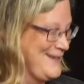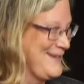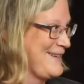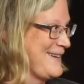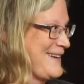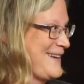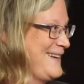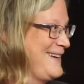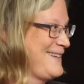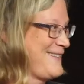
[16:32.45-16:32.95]

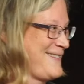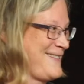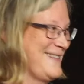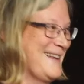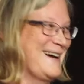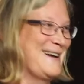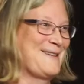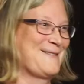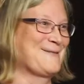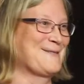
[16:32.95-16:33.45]
Like, it's
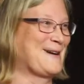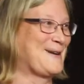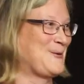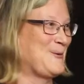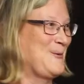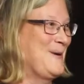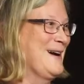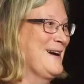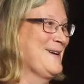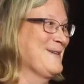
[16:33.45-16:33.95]
not a
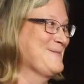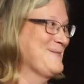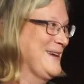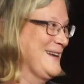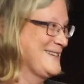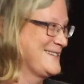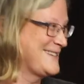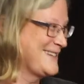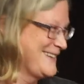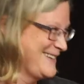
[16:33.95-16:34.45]

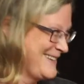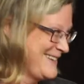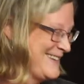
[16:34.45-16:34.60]
requirement.